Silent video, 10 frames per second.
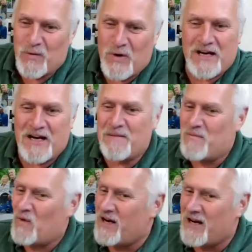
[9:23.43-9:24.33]
We
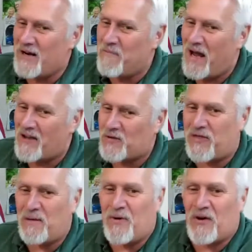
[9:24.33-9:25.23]
didn't we didn't mess with
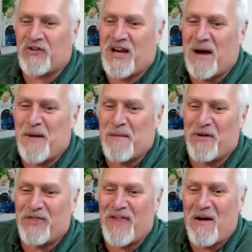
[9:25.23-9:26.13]
the books come up
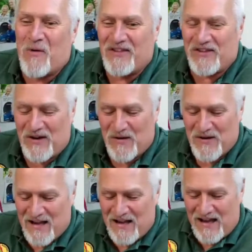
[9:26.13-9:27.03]
with that one. So
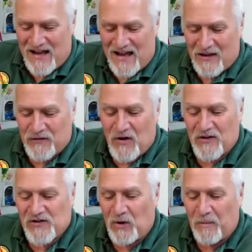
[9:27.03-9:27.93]
uh, as far
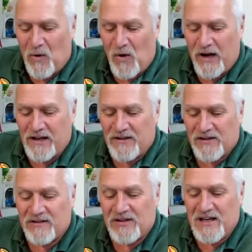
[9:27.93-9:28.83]
as total
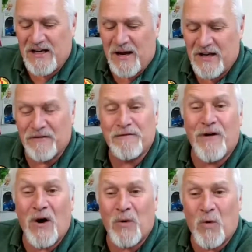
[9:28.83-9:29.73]
points, CW and
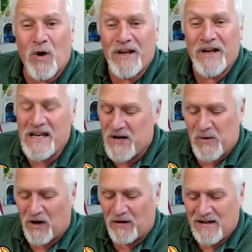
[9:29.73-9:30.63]
phone were
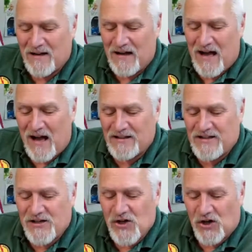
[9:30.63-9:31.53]
equal. Uh,
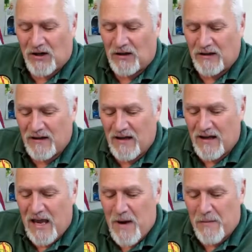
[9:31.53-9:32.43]
digital
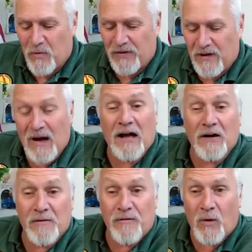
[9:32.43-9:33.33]
came up with
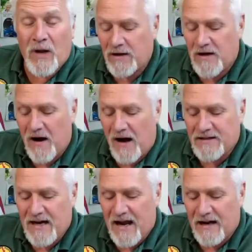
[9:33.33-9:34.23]
141
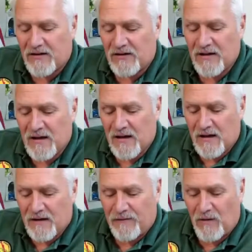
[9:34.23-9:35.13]
contacts
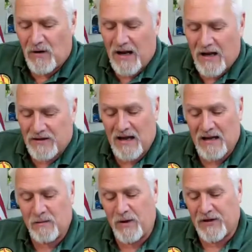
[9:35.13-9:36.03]
for uh,
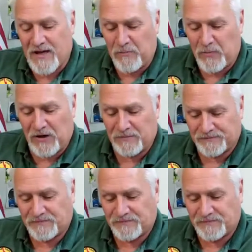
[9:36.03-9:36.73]
uh, with a doubler